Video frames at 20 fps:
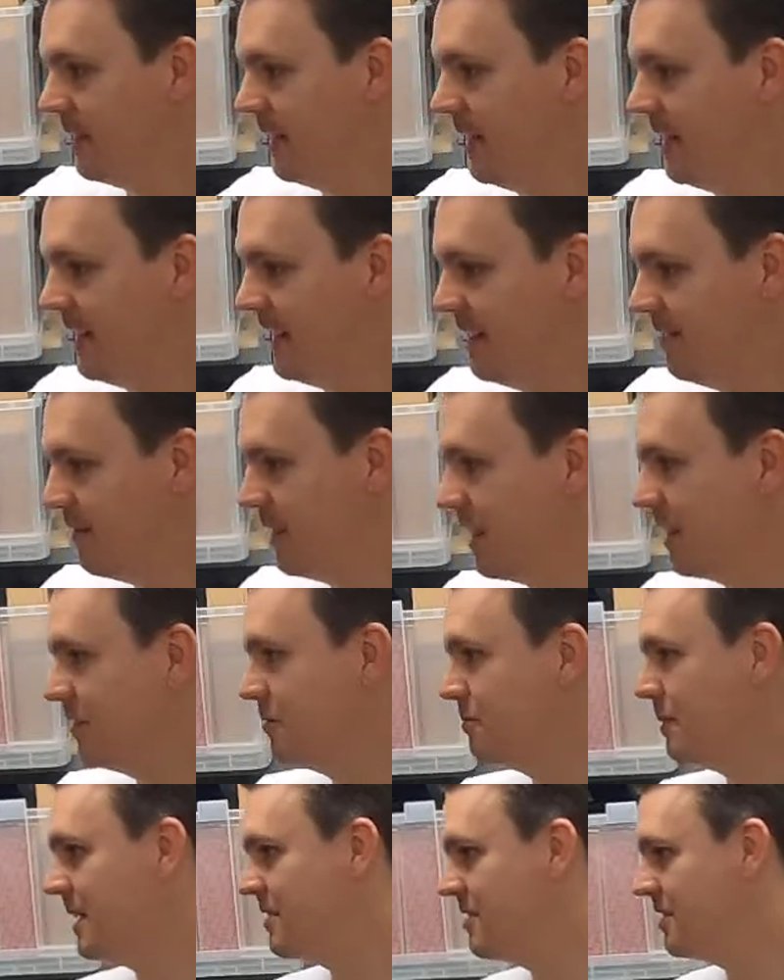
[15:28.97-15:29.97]
a thing
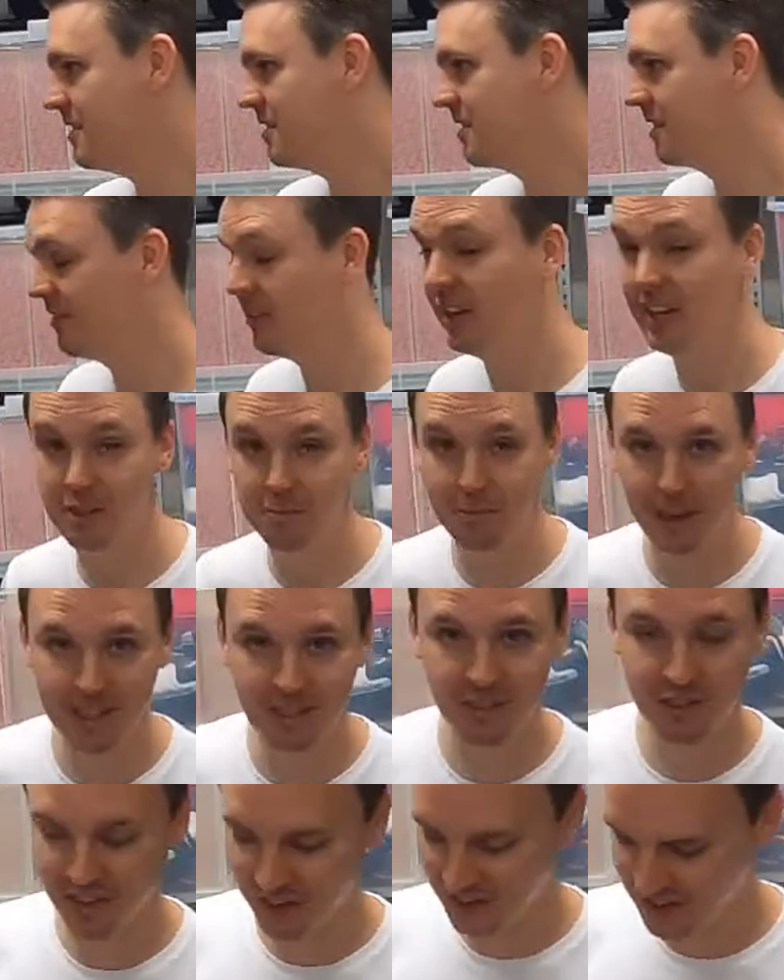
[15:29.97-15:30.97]
of badges. Right, it's
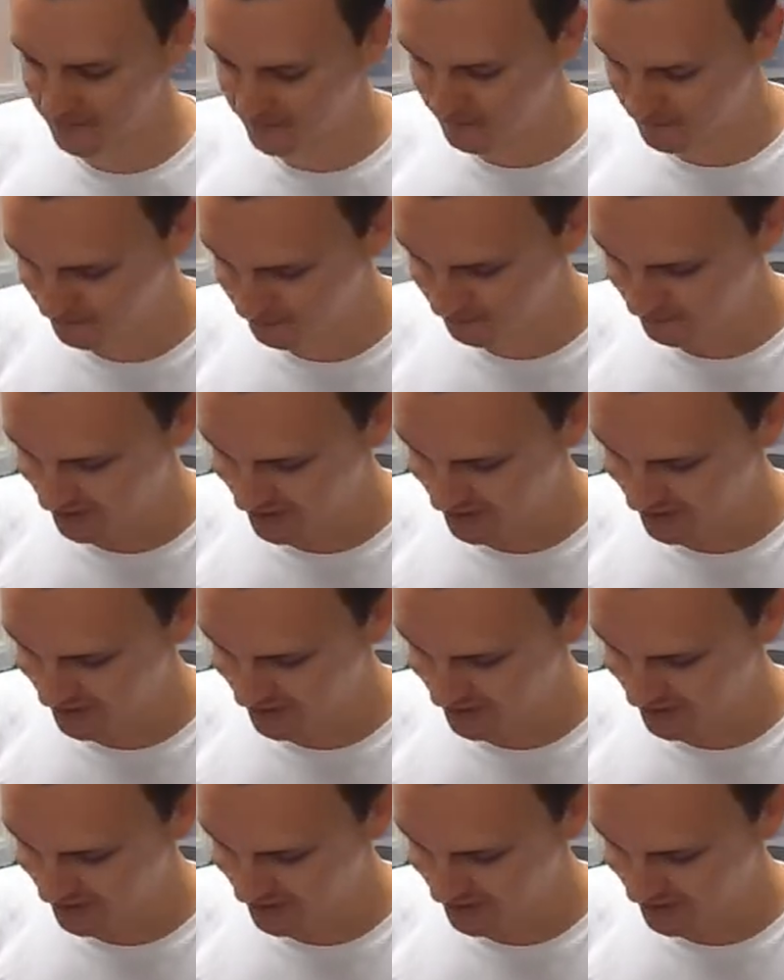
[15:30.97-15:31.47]
badge time.